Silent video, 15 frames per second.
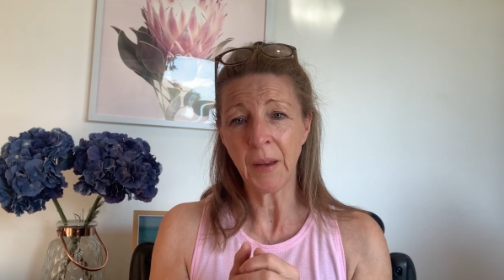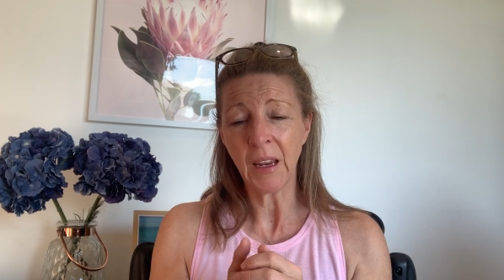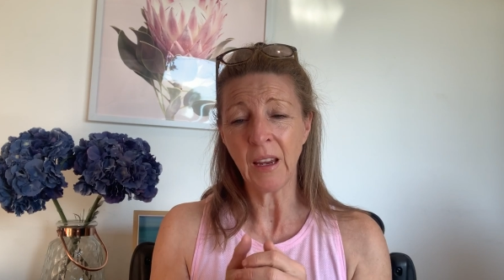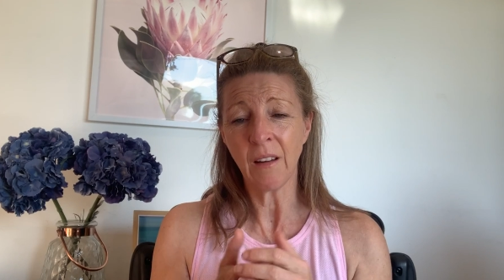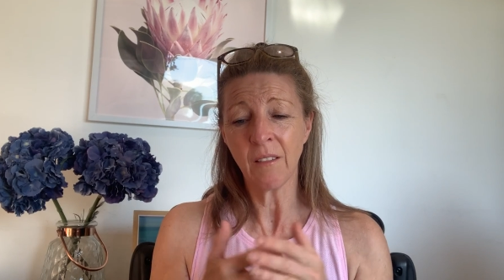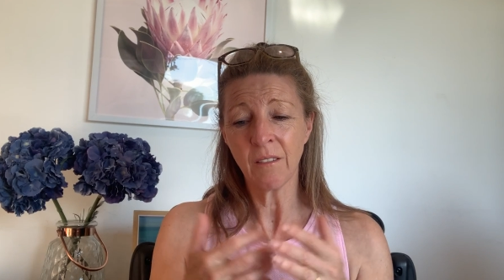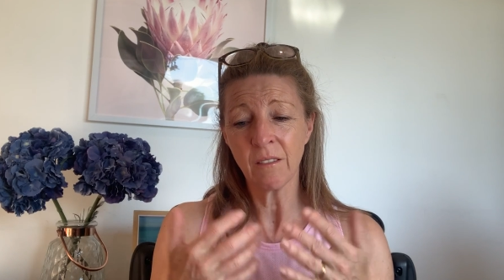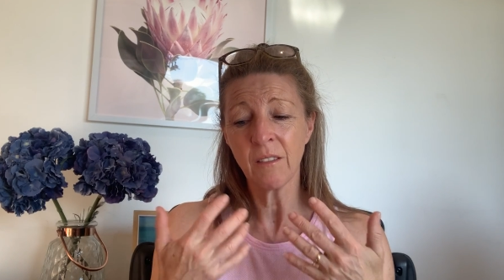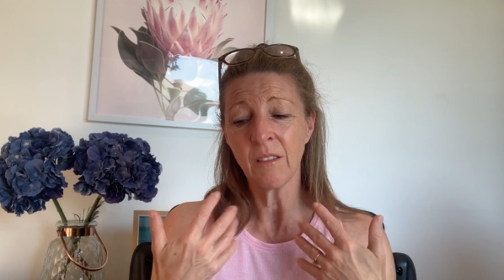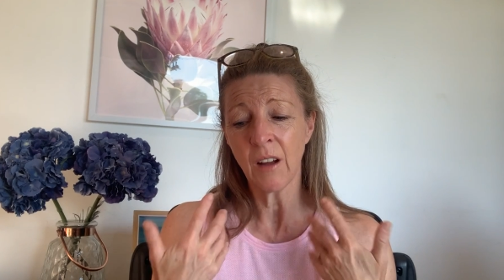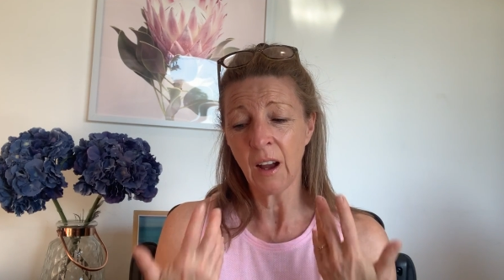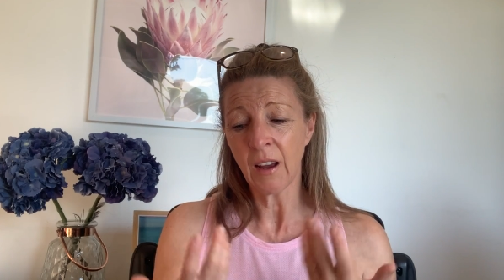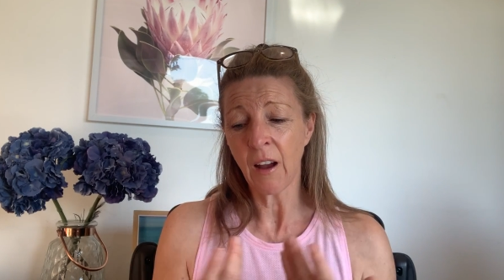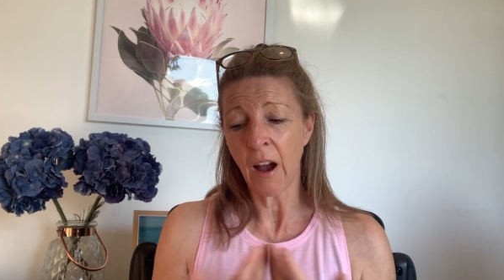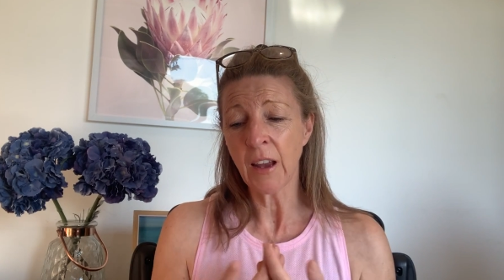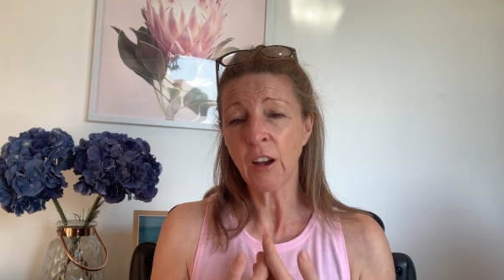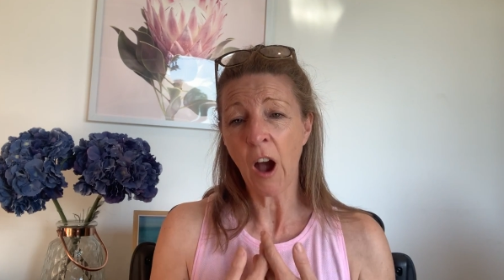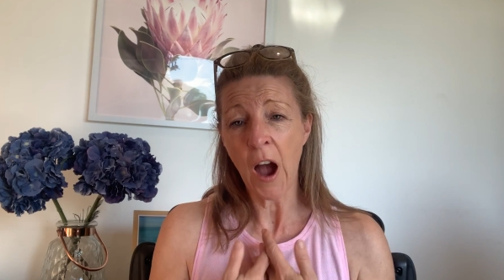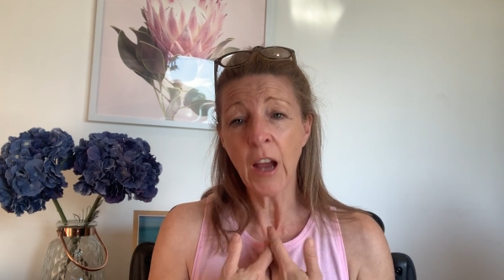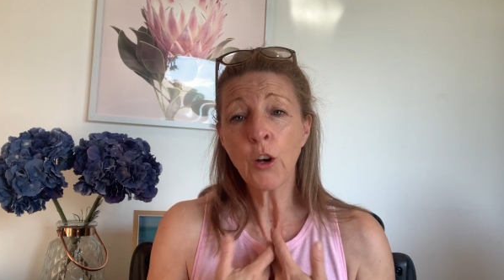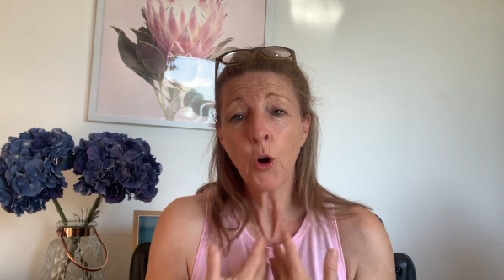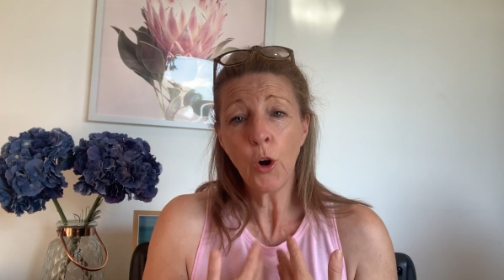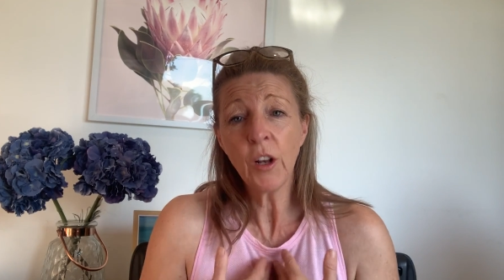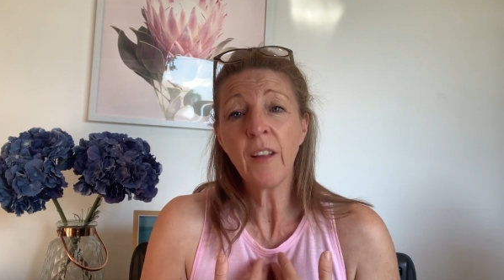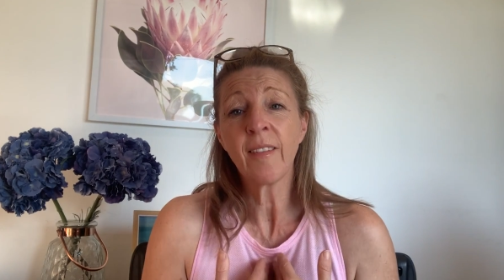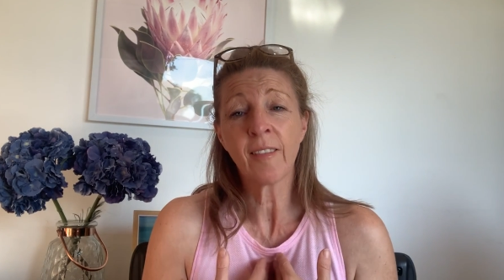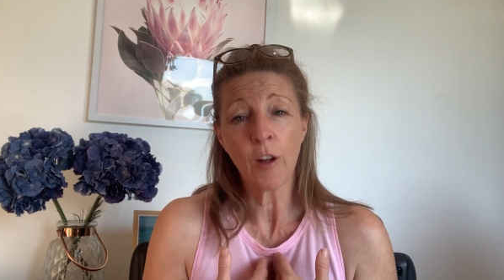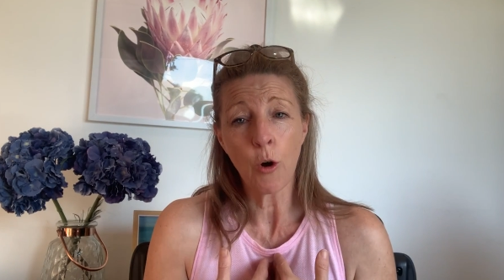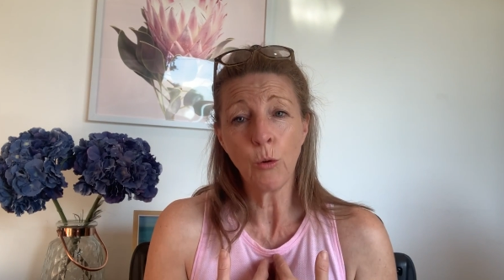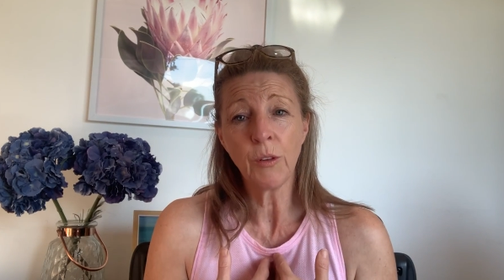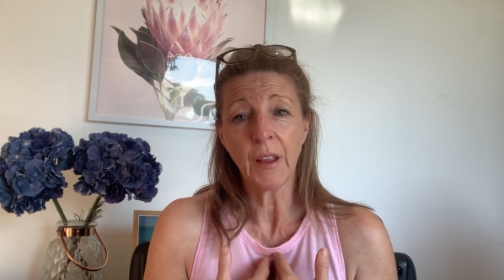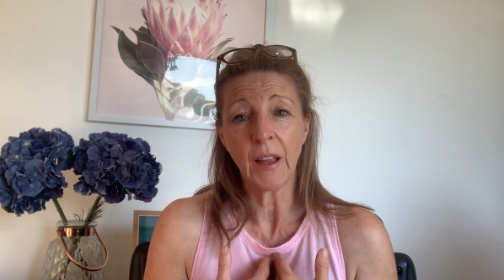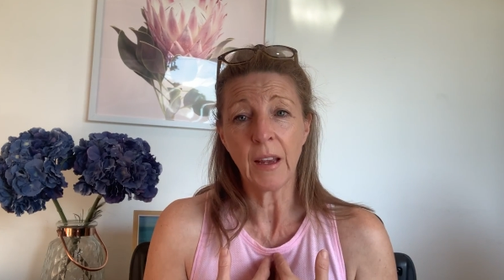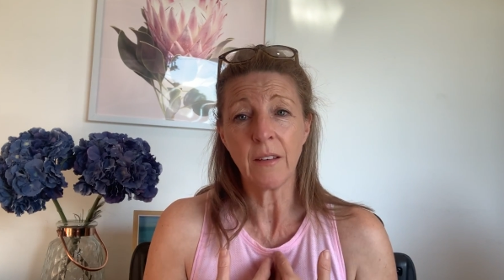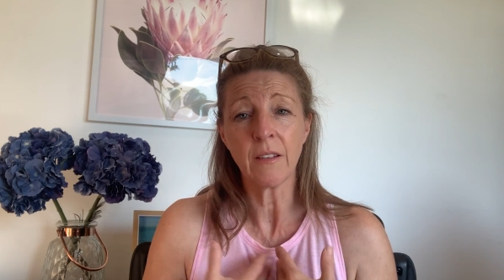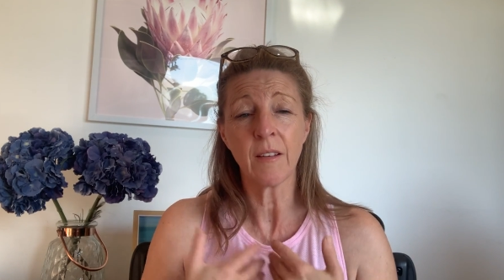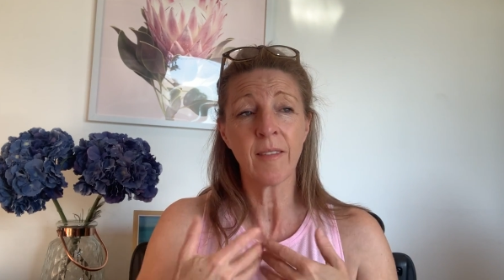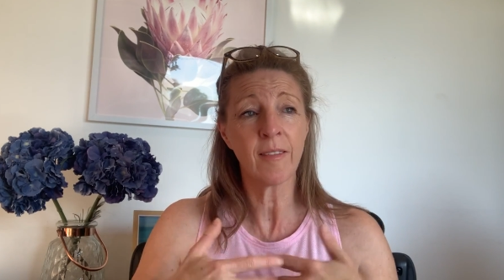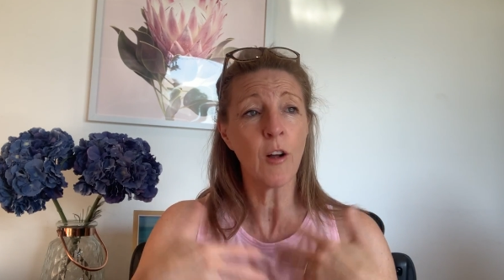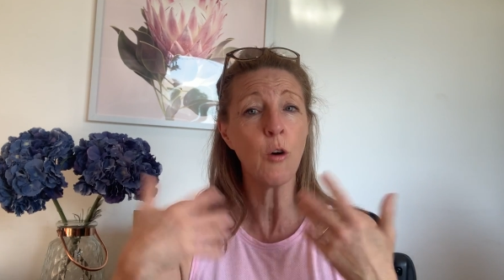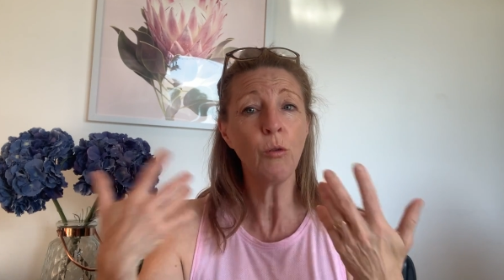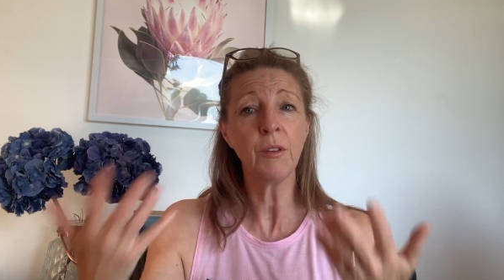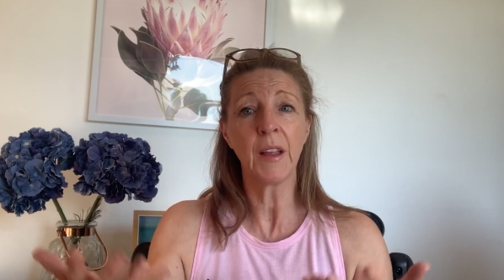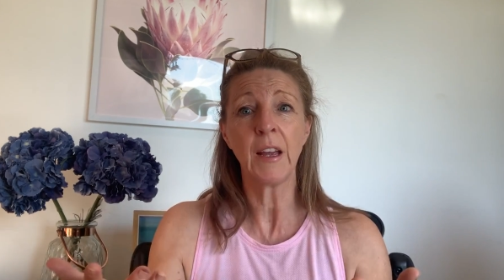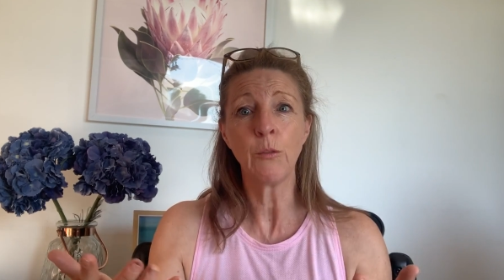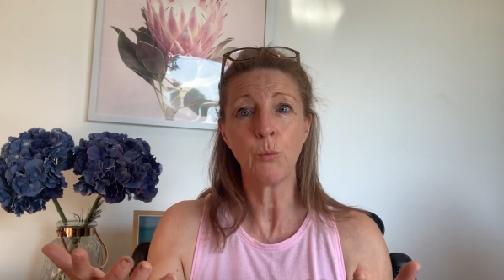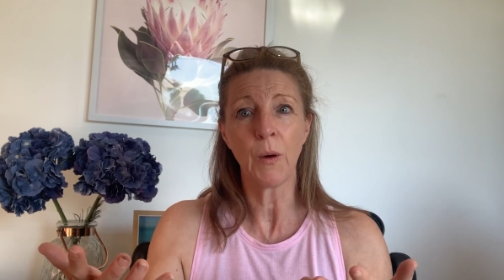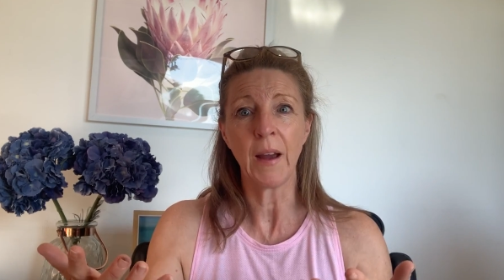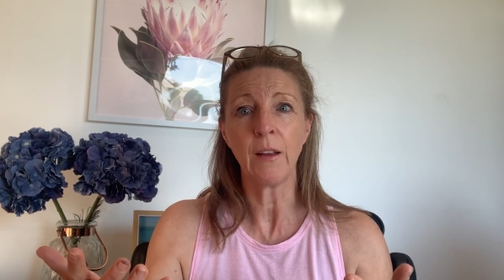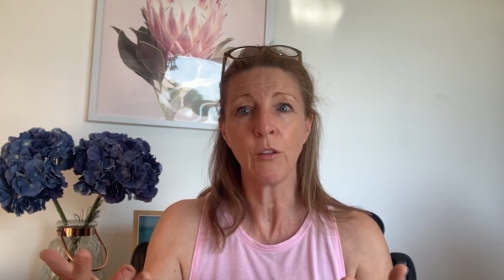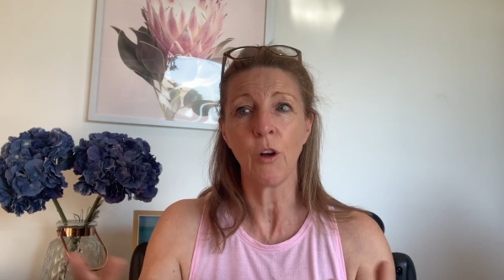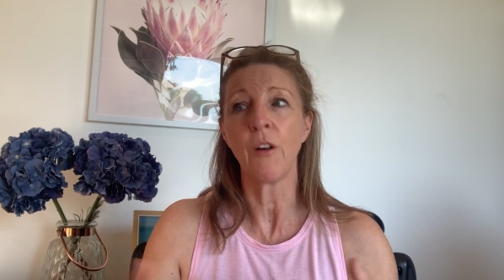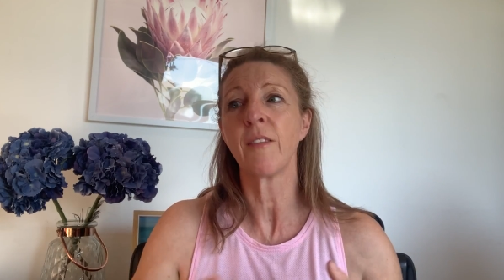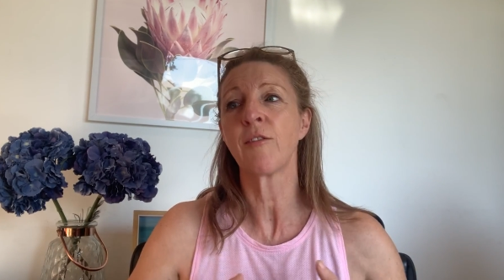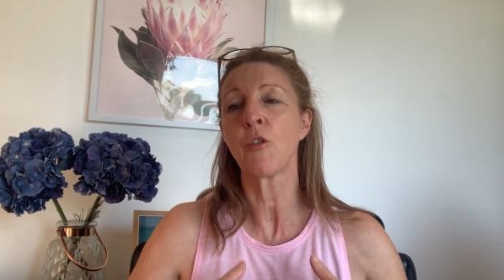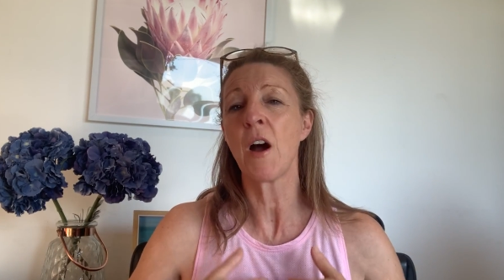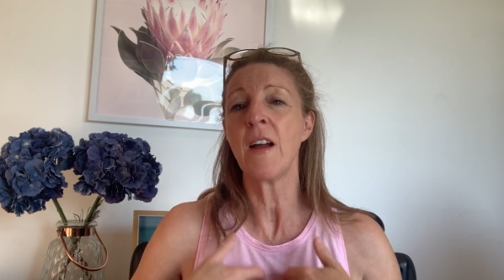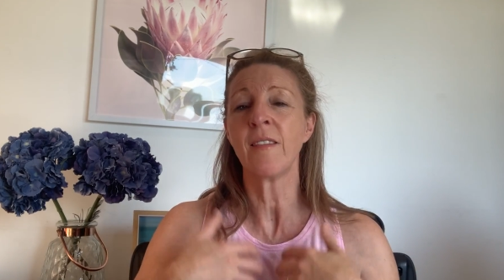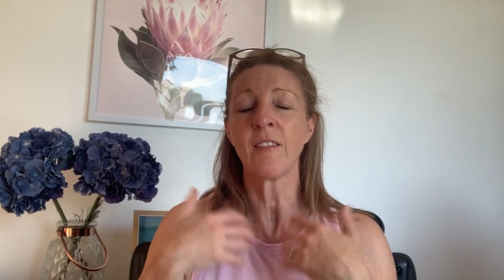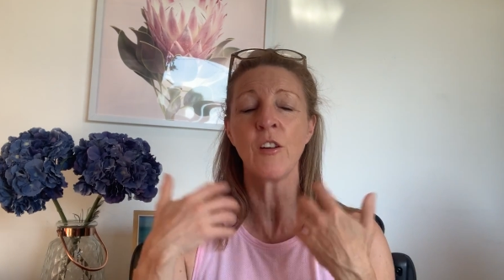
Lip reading: being, I call it soul-led weight loss, right?